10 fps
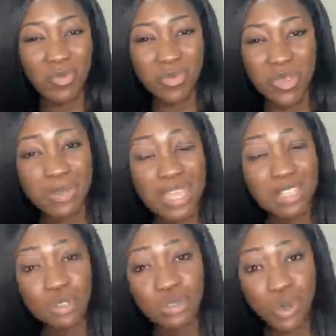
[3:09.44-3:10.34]
we
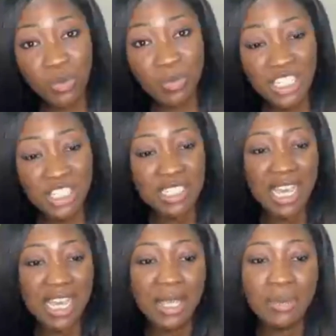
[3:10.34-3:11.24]
spent so much
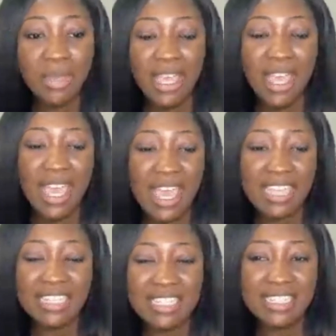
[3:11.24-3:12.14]
time,
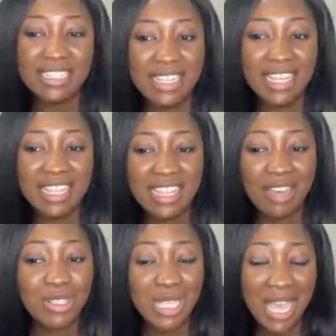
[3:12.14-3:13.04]
and
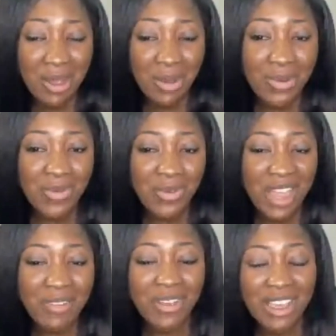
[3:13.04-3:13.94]
that was how
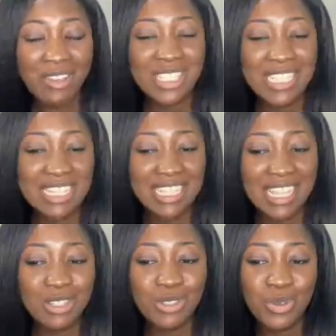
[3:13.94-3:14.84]
it started.
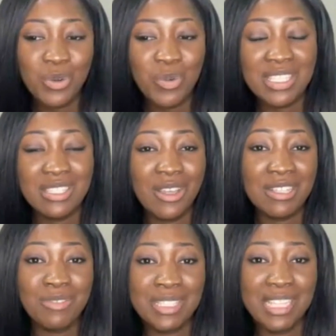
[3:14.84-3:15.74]
Then soon we
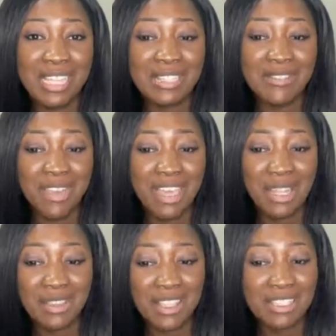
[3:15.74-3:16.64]
started to
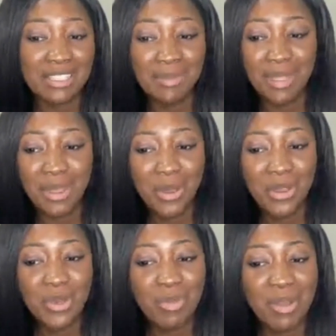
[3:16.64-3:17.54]
find out that something
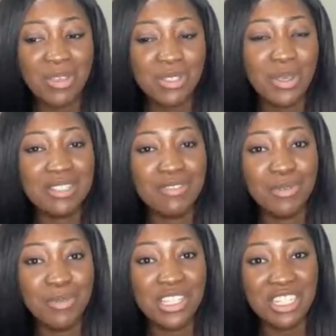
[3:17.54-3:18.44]
called human resource
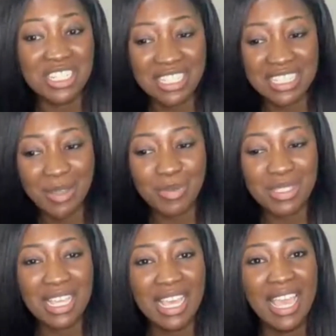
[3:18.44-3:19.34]
information
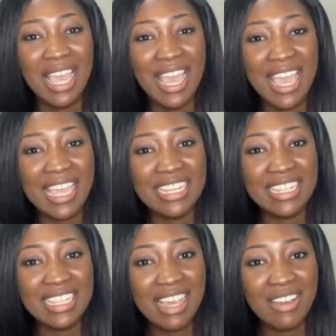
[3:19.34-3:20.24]
systems.
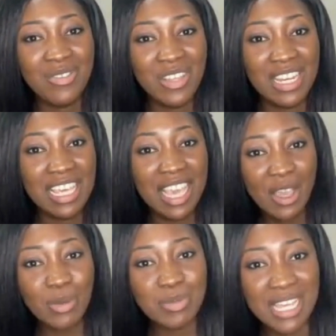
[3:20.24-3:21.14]
And that really
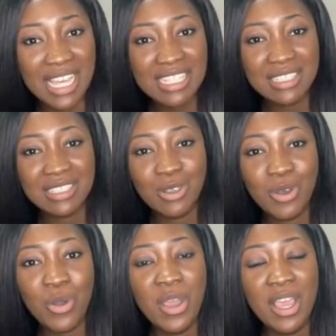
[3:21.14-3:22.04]
helped us.
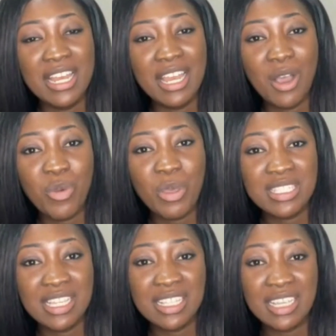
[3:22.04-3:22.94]
So now we
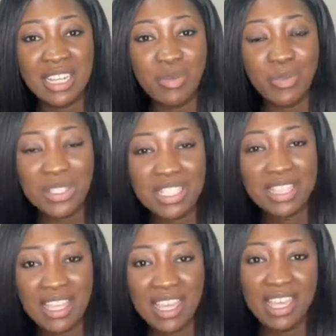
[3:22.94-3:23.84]
started
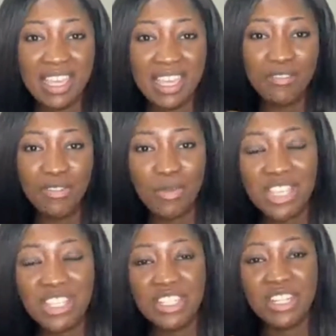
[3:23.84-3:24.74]
inputting the
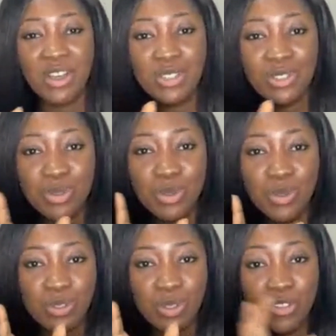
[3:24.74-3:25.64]
information
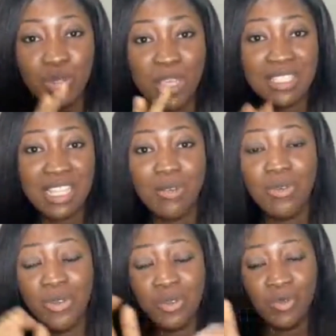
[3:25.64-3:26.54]
onto software
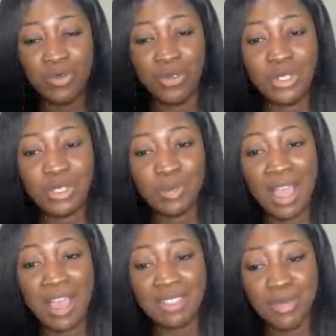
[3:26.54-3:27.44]
that used to
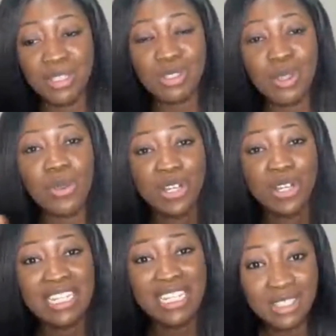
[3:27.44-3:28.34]
have to be installed
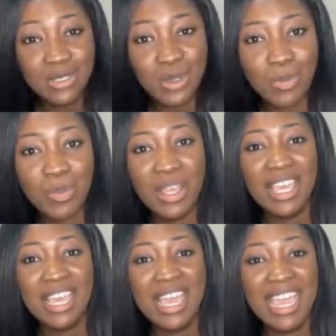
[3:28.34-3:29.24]
on a desktop.
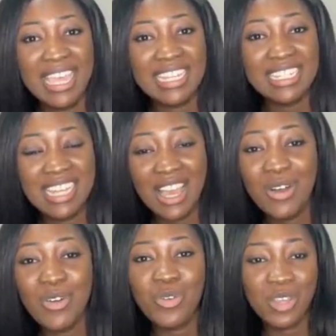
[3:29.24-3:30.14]
And
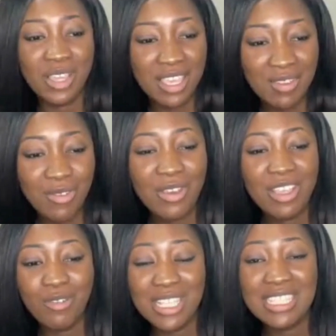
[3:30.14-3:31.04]
now
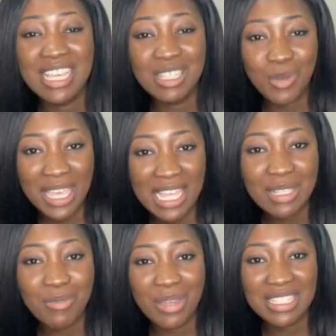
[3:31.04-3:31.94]
was things were
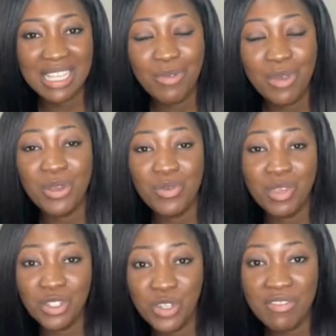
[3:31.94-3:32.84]
getting better. We could
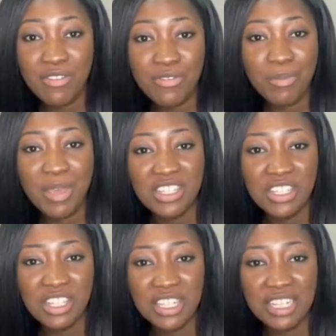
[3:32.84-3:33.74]
retrieve
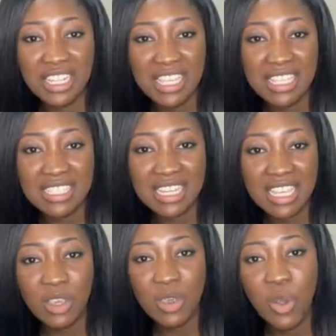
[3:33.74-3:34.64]
information
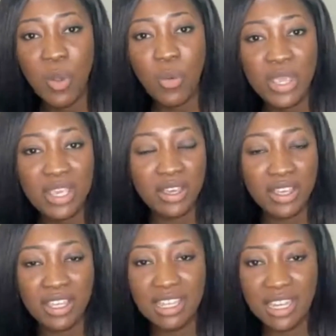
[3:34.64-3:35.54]
easily. We
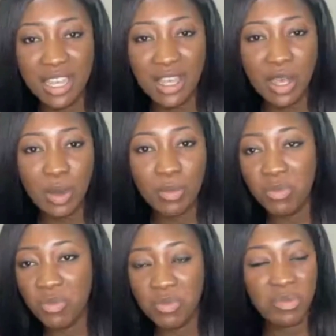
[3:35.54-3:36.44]
could
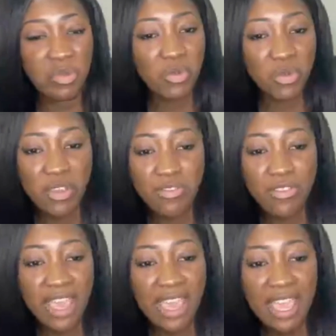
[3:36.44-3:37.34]

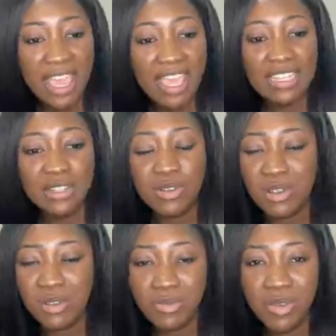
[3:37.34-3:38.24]
refer and
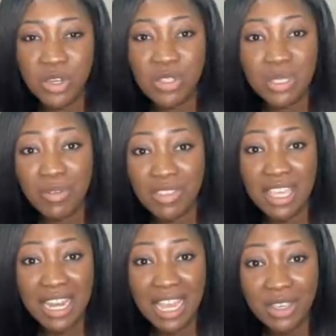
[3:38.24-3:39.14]
reduce some of
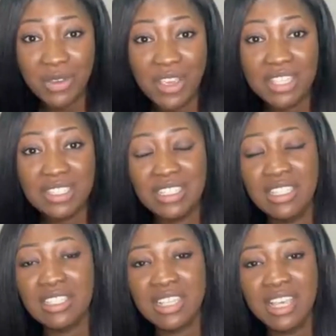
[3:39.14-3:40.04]
the
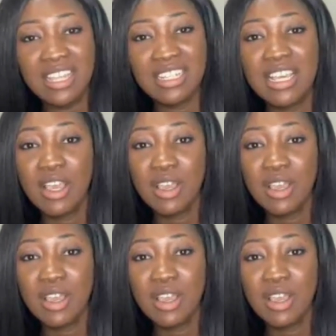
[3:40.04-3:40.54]
inaccuracies, and